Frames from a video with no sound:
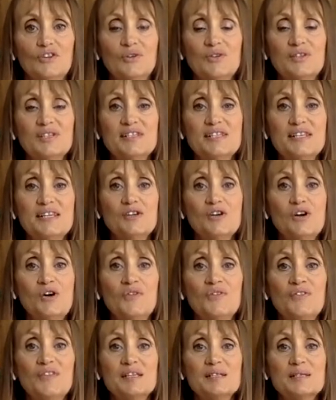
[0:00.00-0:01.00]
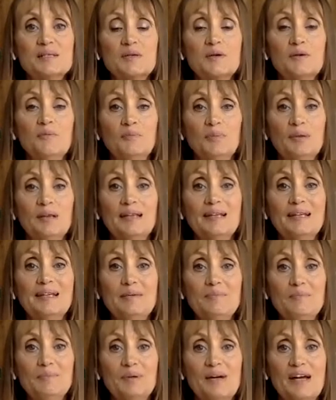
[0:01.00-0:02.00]
Focusing on this
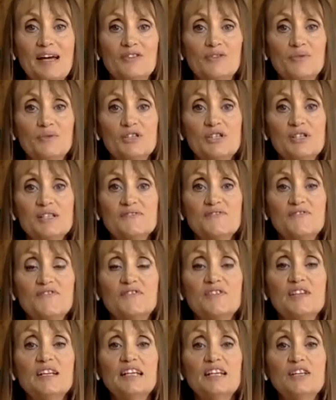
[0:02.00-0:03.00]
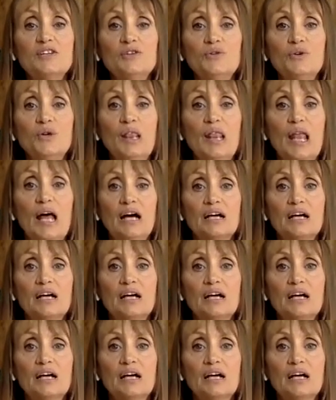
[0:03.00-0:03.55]
complete breath, which is filling your